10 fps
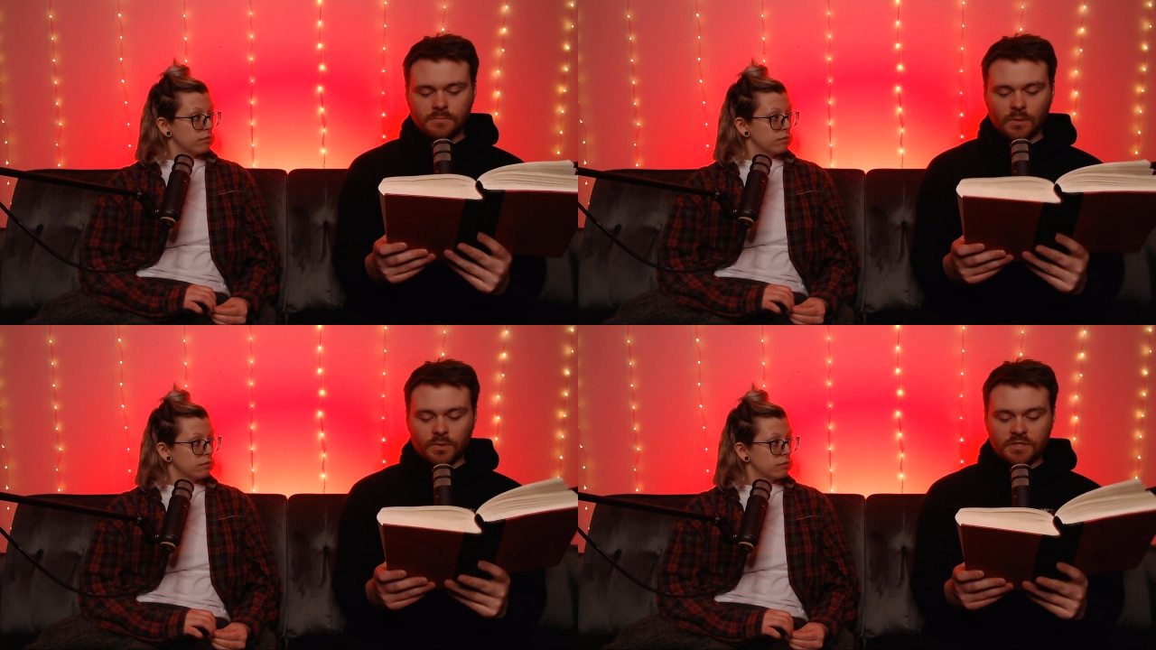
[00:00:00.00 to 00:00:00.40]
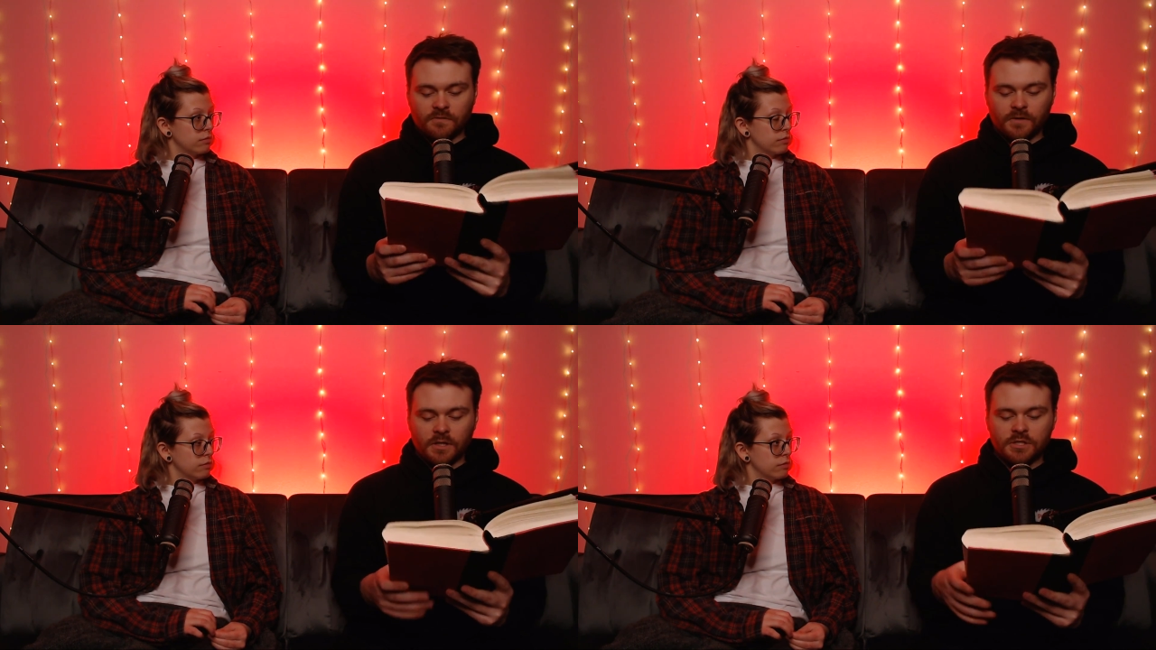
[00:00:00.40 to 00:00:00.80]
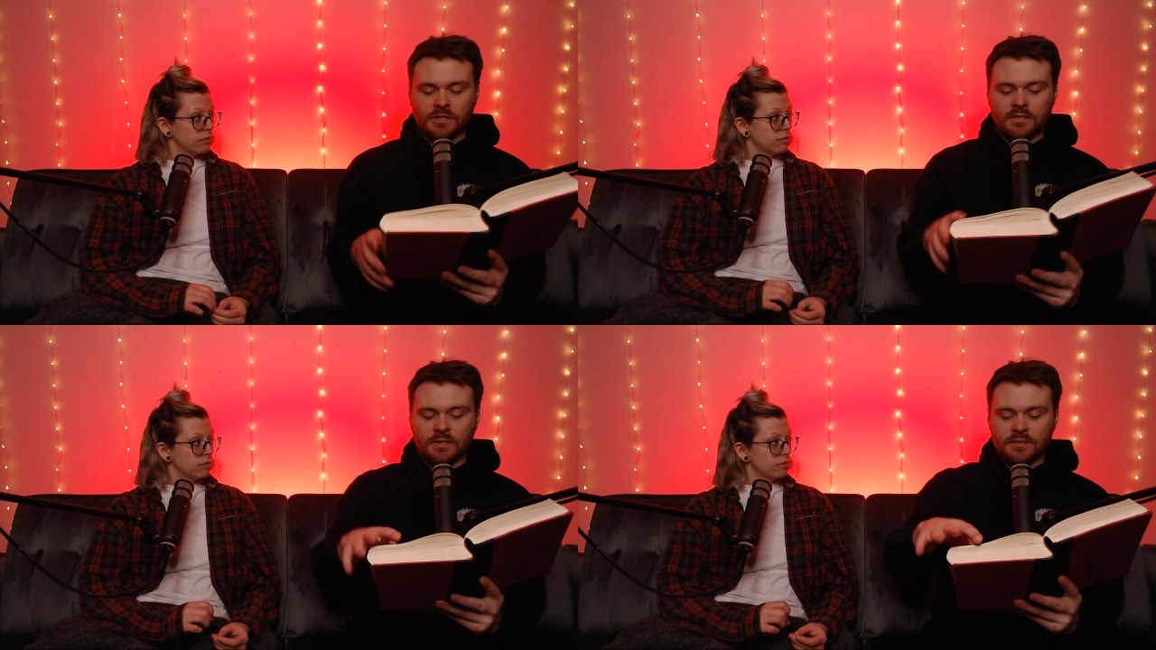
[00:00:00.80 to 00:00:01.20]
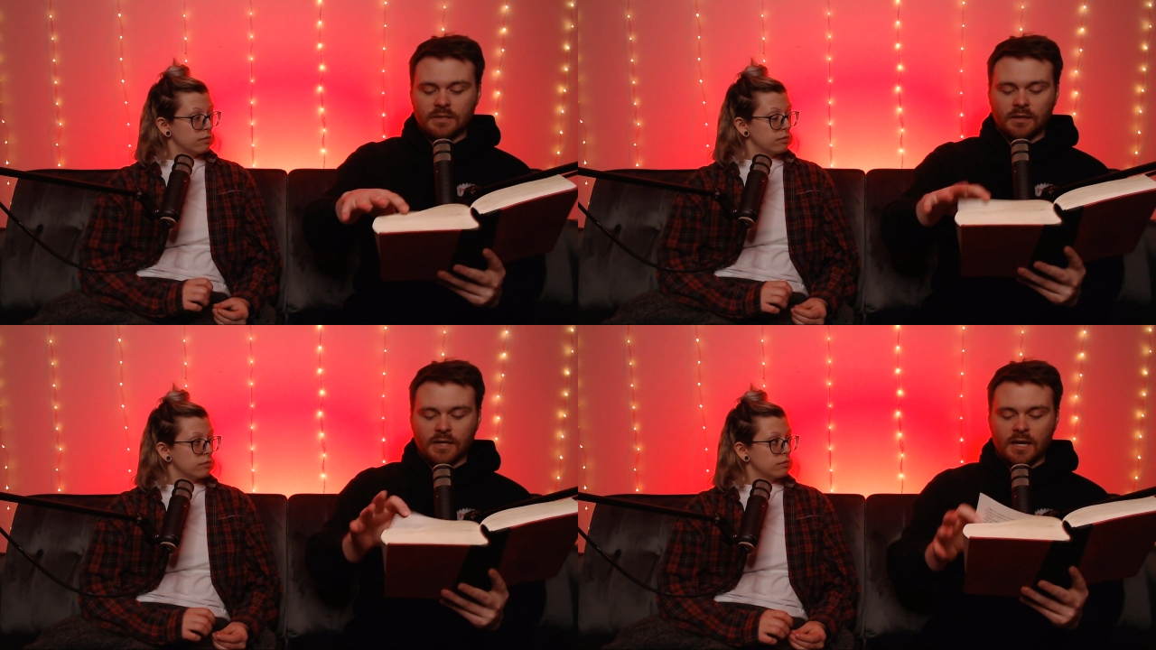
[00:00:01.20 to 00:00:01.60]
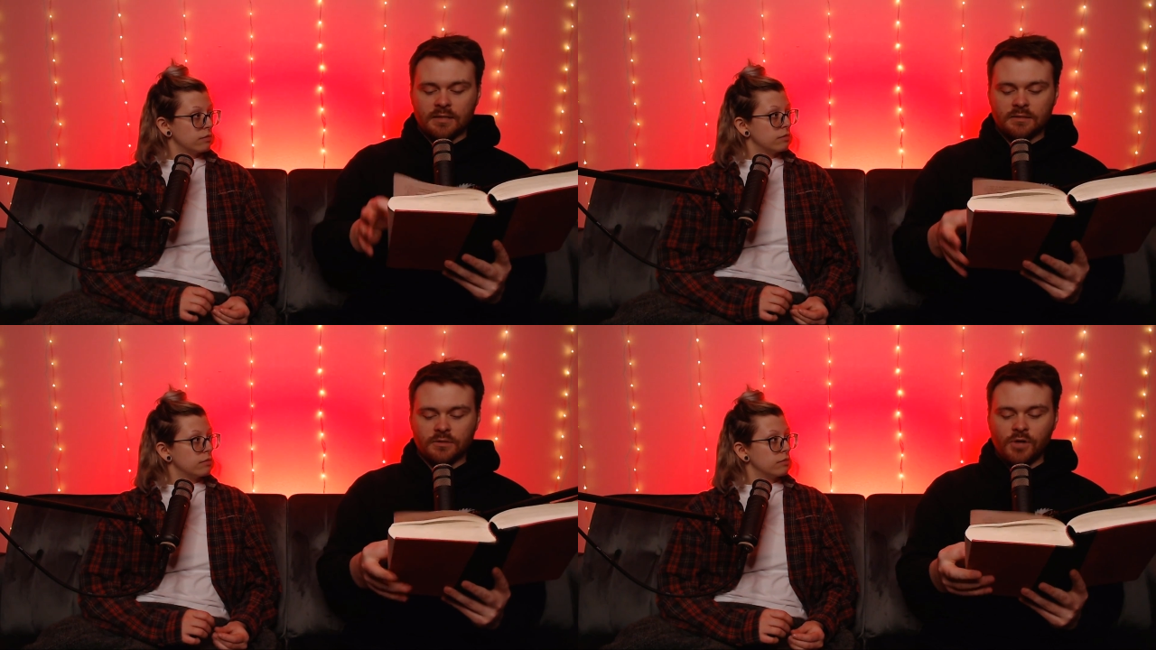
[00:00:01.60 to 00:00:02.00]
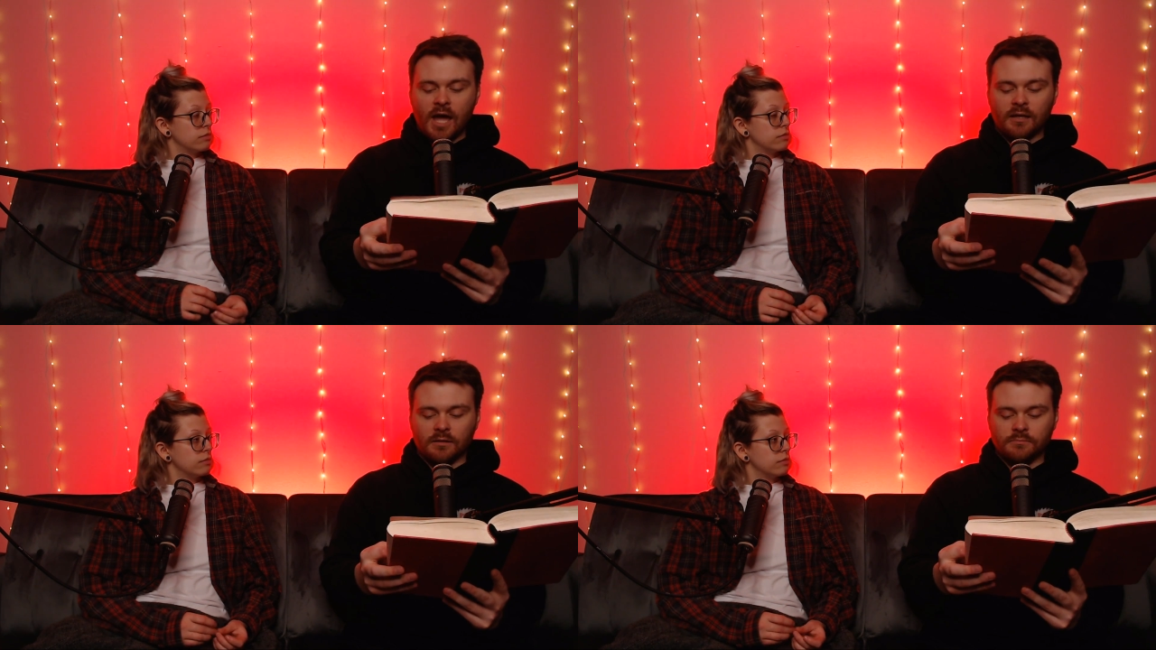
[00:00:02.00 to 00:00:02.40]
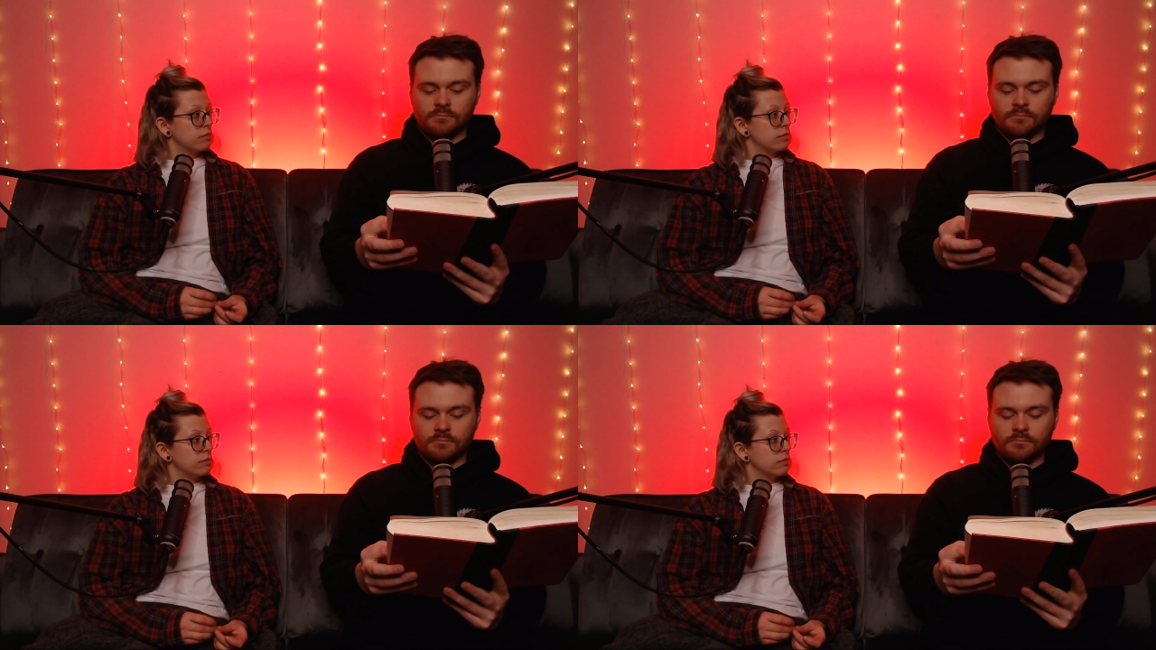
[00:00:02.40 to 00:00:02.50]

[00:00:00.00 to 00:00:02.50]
Speaker 1: When she finished, Islanzadi asked, Dragon,